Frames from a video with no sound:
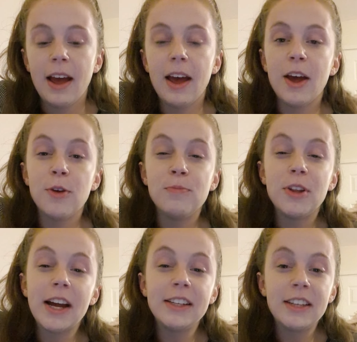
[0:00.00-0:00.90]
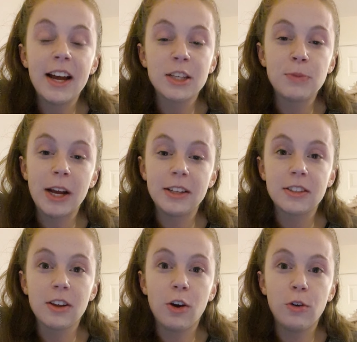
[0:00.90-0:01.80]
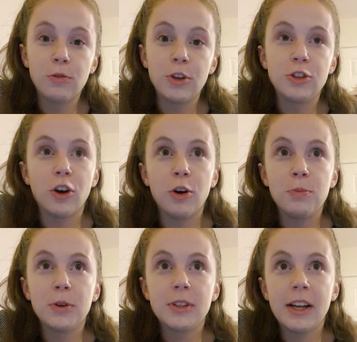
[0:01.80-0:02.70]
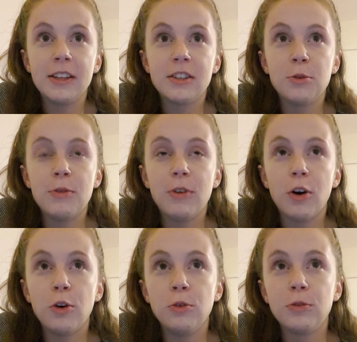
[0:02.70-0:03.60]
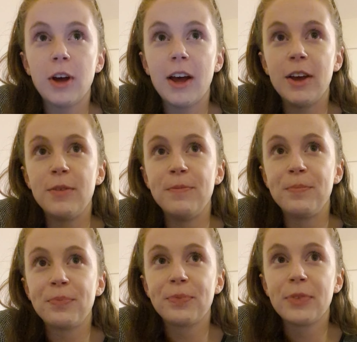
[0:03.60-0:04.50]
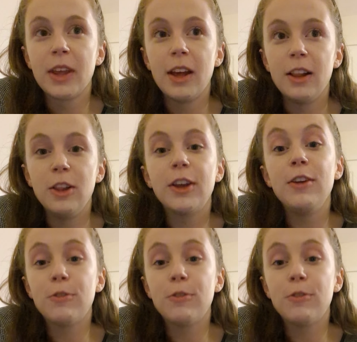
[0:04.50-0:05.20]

The day-to-day aspects of the job tends to involve looking